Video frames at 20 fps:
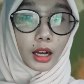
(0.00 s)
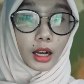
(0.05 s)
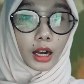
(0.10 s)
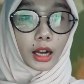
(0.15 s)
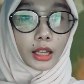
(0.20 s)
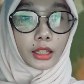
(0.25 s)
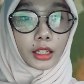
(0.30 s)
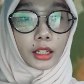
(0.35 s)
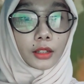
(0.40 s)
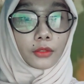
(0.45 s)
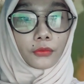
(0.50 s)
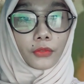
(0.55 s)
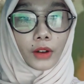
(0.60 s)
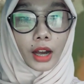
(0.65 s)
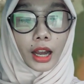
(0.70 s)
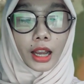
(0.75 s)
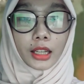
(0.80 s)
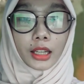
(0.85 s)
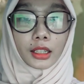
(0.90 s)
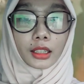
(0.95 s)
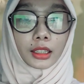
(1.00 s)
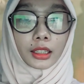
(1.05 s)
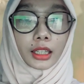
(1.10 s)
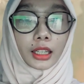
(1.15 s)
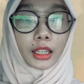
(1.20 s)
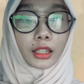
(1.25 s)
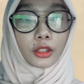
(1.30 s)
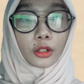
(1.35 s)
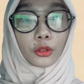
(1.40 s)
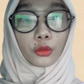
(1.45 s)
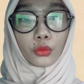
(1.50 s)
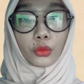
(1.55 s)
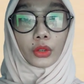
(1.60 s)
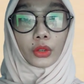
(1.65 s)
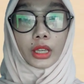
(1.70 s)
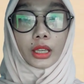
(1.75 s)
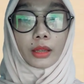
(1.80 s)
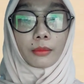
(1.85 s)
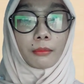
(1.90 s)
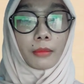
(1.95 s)
Until finally the
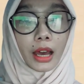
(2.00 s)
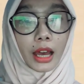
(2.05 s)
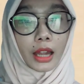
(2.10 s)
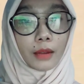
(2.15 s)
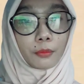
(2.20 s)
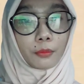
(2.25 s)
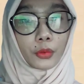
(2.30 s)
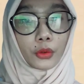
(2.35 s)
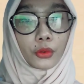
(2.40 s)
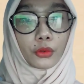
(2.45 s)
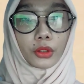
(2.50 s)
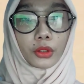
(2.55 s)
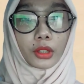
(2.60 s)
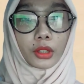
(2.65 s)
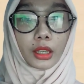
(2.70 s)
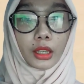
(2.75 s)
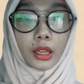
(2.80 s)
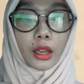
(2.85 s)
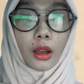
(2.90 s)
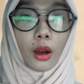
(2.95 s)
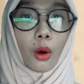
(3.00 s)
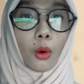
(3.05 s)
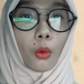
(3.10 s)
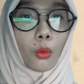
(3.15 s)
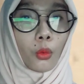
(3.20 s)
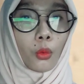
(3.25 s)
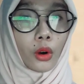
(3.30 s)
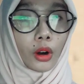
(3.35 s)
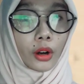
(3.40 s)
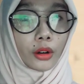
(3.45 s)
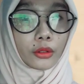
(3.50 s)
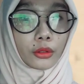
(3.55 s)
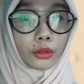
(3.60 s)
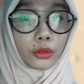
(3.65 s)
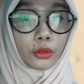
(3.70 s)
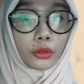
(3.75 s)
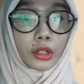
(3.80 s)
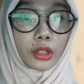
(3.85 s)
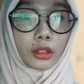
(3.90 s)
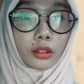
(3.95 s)
dream made Beauty want
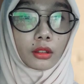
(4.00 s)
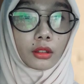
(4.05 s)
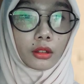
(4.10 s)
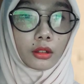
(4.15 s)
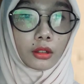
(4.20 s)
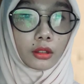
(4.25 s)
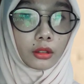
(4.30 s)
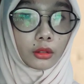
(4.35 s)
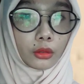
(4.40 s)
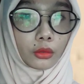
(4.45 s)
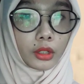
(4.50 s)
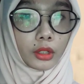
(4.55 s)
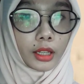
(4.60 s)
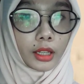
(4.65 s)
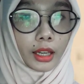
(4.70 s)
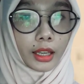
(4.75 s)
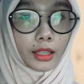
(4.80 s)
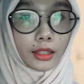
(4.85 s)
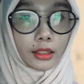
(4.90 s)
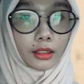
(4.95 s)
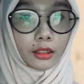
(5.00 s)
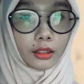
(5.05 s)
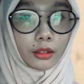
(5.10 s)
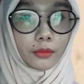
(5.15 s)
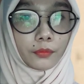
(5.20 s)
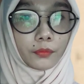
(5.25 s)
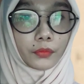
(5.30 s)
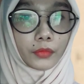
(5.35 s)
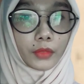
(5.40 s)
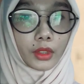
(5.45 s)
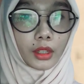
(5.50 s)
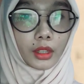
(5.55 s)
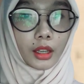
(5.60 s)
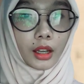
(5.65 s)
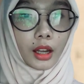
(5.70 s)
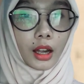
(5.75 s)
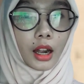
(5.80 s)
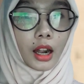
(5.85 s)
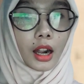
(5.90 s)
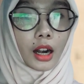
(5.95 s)
to return to the castle.
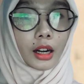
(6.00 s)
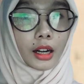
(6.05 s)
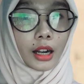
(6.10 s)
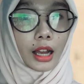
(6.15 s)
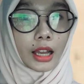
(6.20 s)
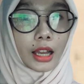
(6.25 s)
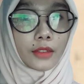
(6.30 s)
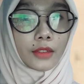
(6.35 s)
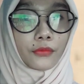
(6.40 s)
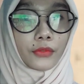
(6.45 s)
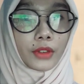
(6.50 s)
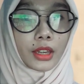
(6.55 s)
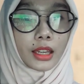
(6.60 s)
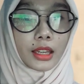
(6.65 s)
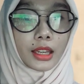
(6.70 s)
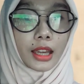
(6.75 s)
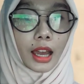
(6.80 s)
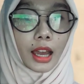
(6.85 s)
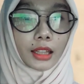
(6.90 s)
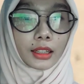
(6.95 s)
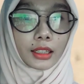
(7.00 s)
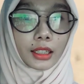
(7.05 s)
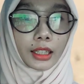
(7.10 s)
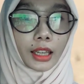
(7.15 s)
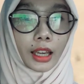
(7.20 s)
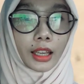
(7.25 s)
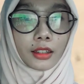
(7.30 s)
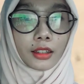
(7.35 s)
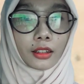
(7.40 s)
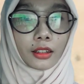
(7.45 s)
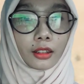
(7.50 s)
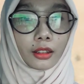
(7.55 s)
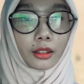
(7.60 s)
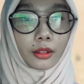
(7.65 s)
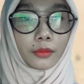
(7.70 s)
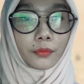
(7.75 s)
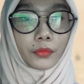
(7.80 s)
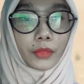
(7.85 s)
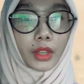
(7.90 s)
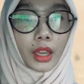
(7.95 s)
Arriving at the castle,
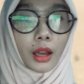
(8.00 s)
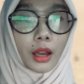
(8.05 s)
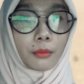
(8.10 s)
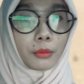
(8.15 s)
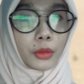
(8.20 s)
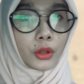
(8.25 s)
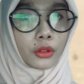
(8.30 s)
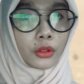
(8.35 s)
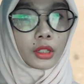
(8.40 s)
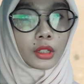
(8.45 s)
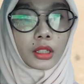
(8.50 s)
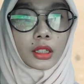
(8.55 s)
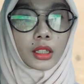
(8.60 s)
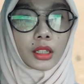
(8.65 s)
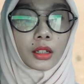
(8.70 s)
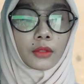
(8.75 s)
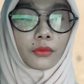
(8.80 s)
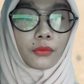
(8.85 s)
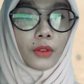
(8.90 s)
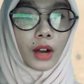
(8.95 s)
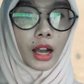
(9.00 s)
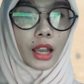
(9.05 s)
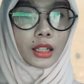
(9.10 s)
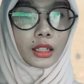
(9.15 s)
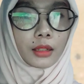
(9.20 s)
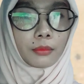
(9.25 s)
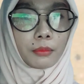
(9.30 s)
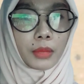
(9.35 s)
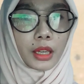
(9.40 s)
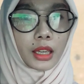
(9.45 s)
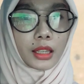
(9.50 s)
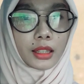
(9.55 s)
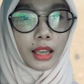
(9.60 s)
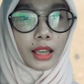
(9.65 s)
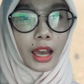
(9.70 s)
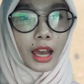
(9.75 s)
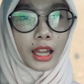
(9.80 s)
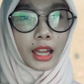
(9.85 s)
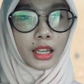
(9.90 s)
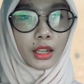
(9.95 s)
Beauty didn't find the beast
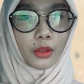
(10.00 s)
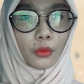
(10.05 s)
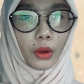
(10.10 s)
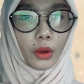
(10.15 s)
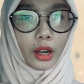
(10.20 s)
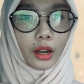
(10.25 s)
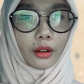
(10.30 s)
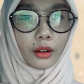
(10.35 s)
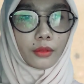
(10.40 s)
anywhere.